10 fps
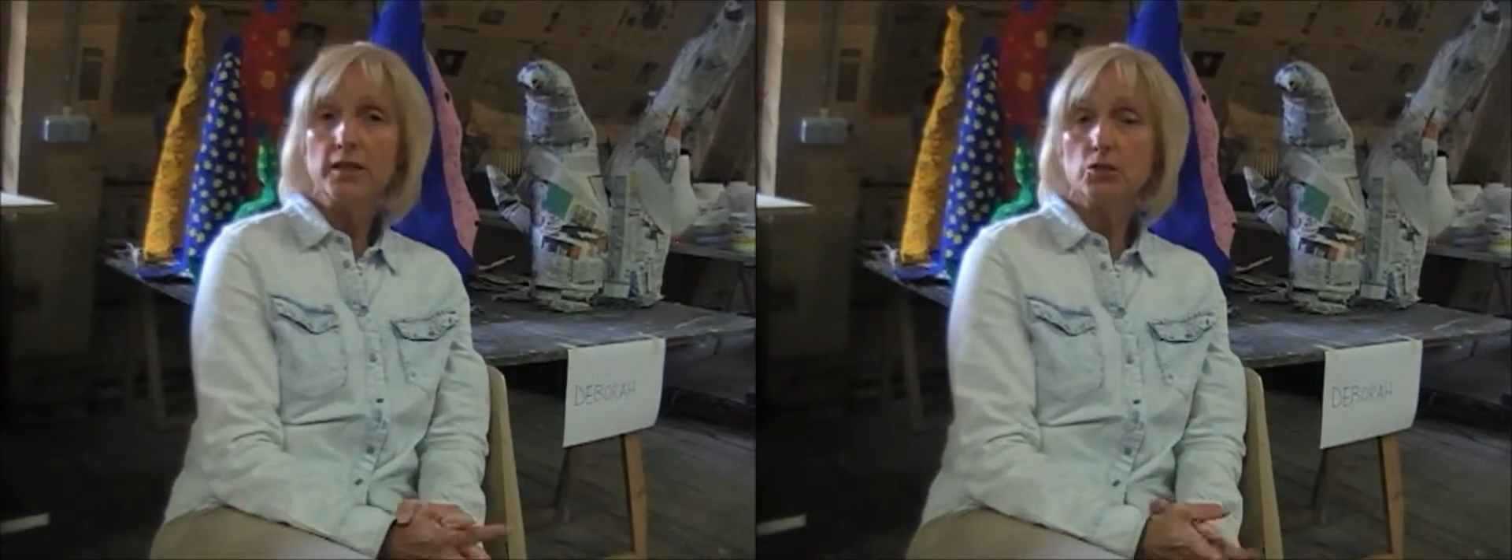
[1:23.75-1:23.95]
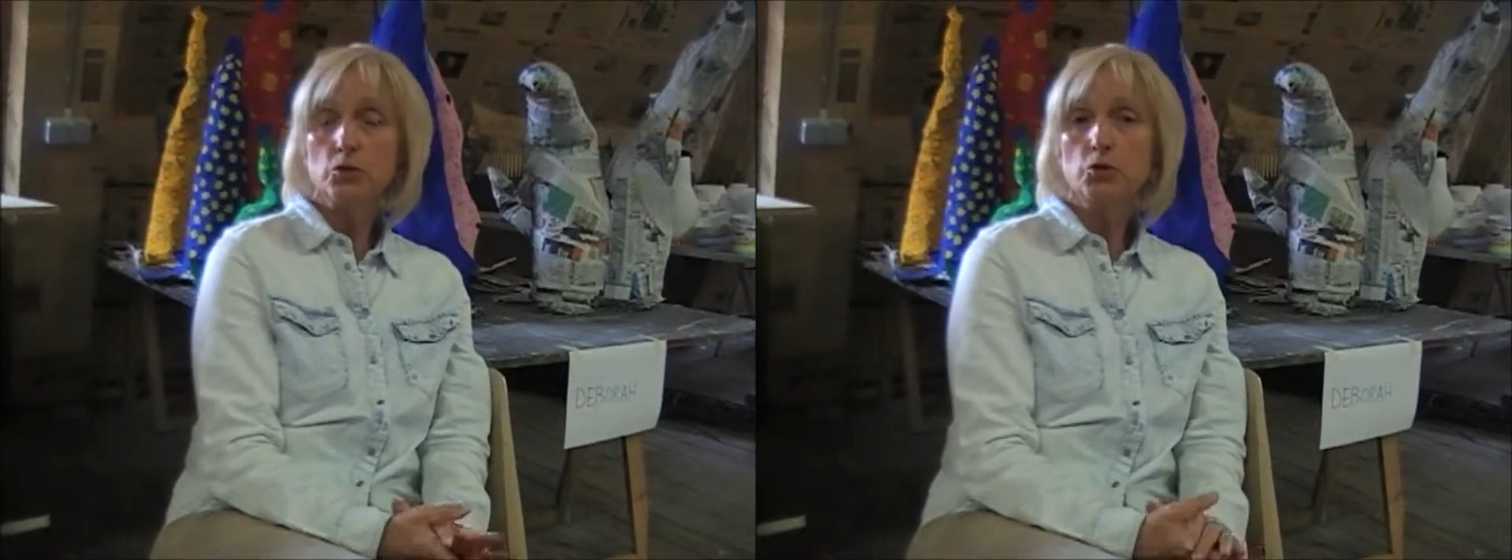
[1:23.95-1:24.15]

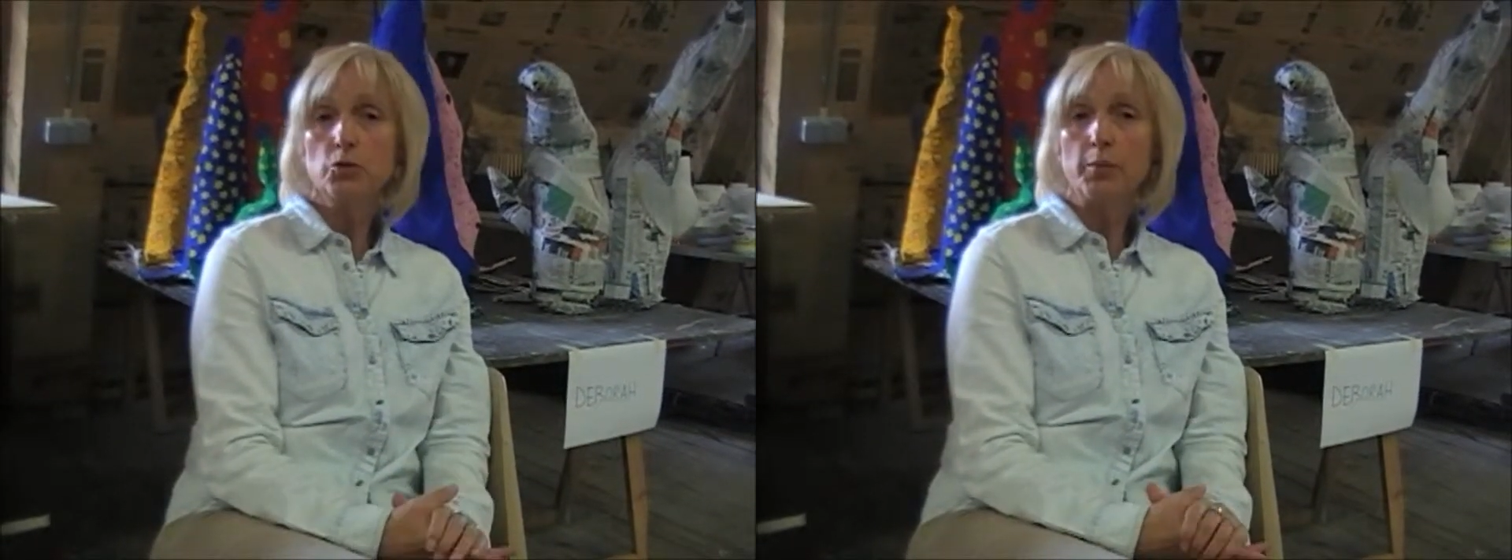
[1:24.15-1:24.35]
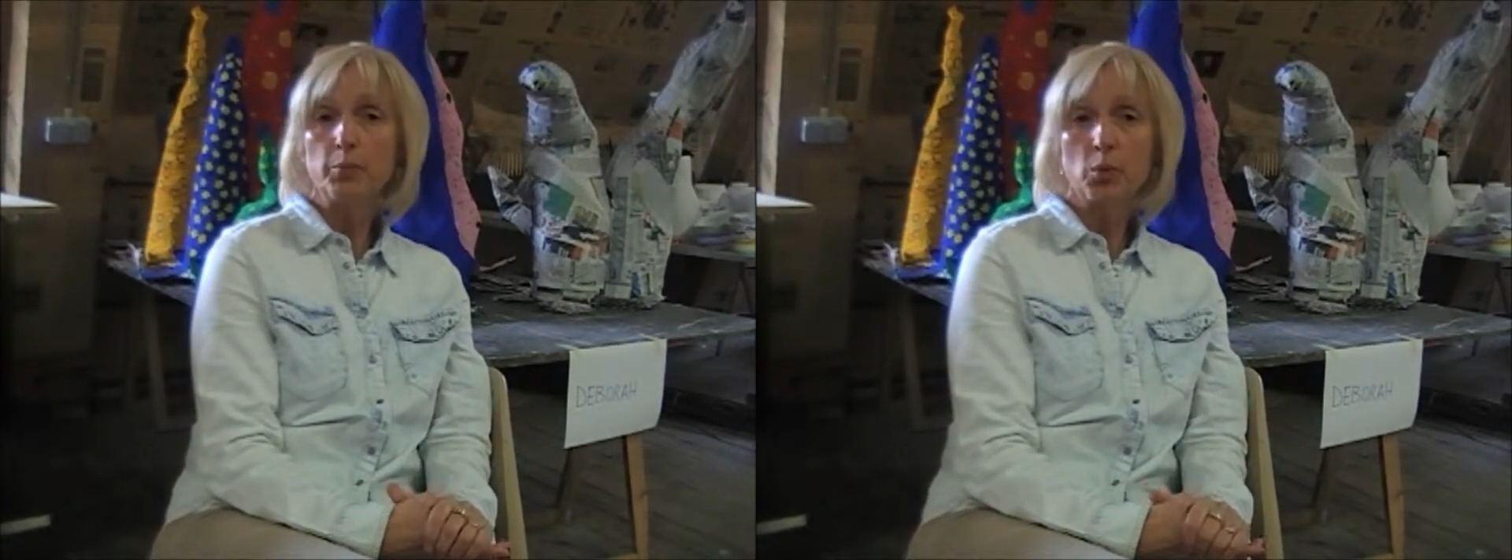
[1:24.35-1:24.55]
it's also
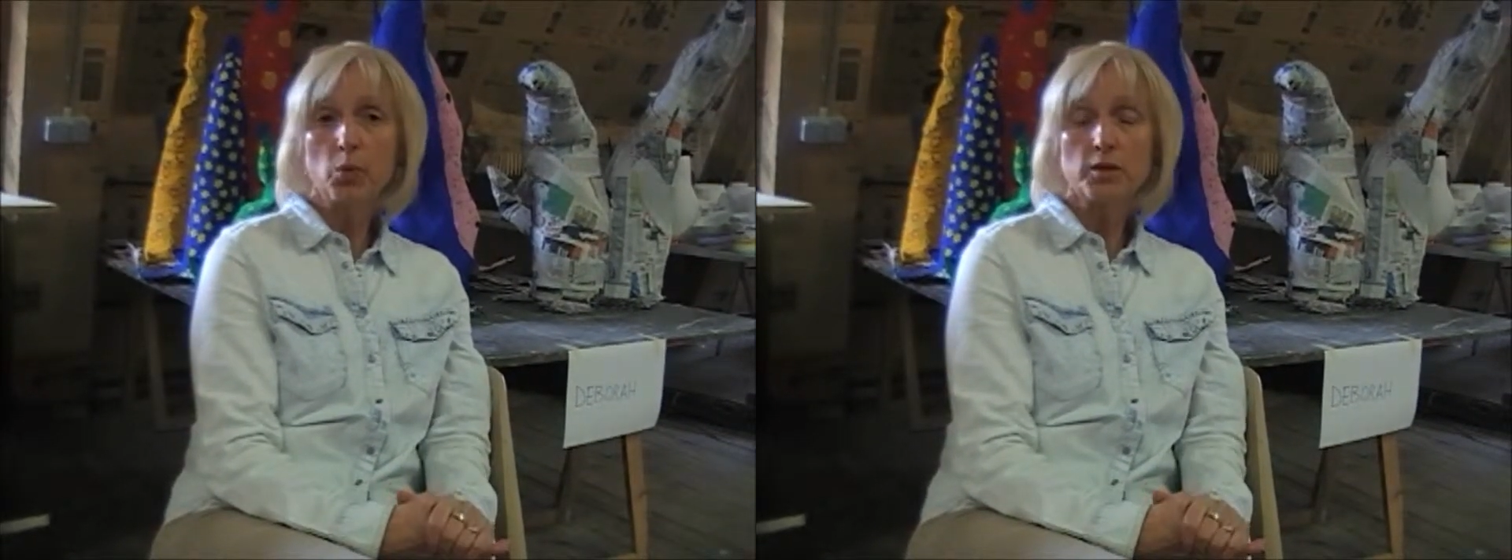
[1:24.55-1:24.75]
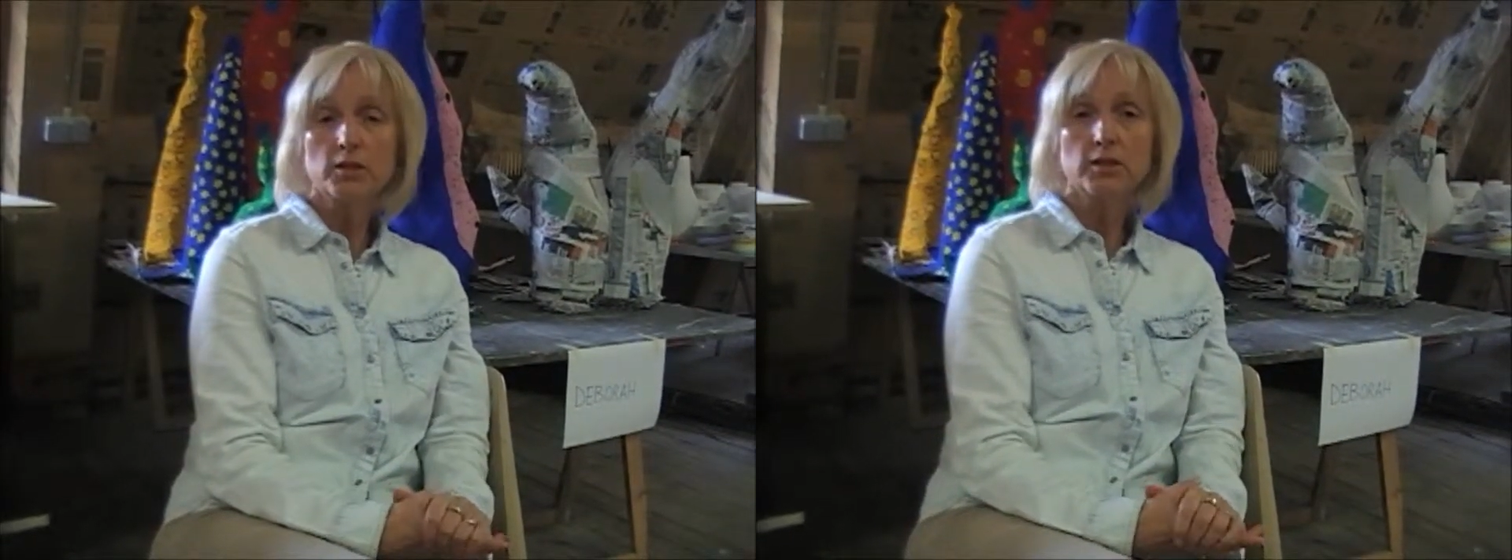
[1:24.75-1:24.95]

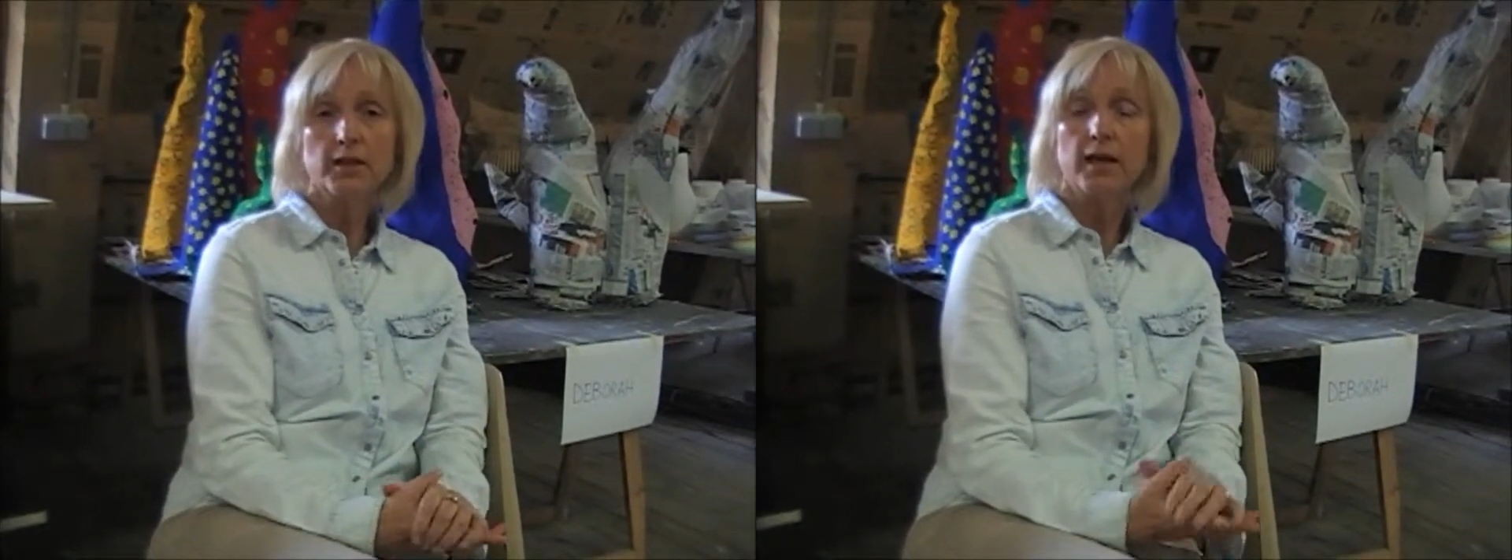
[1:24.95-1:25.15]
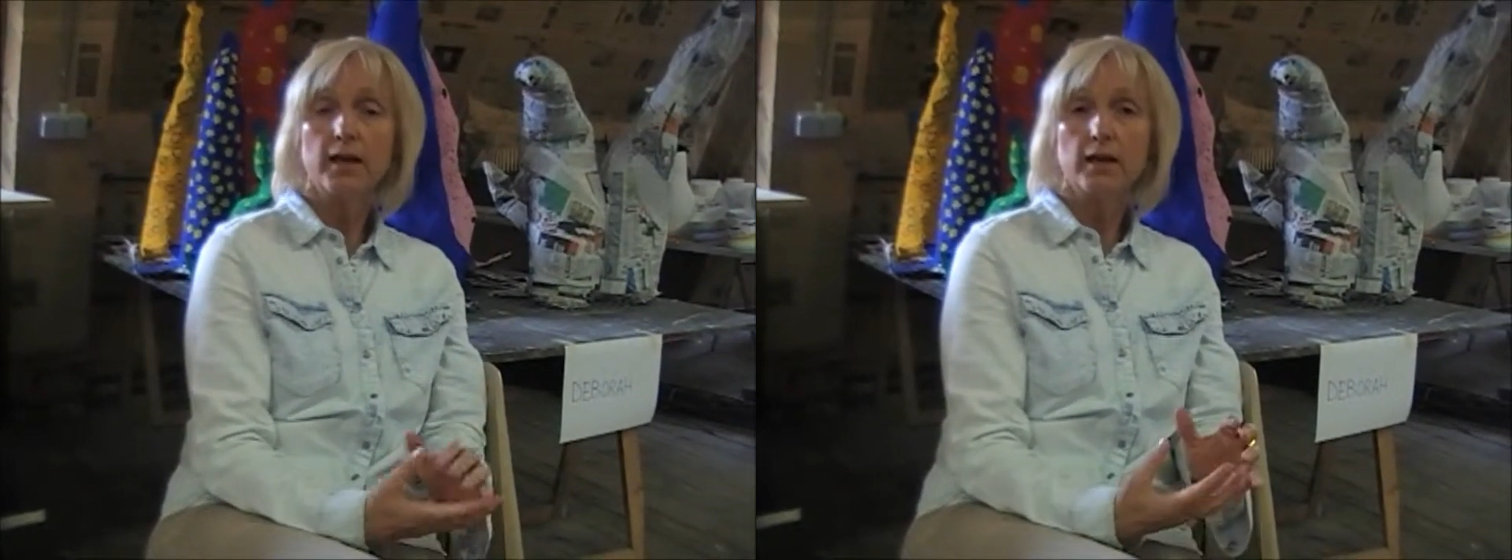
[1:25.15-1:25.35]
important that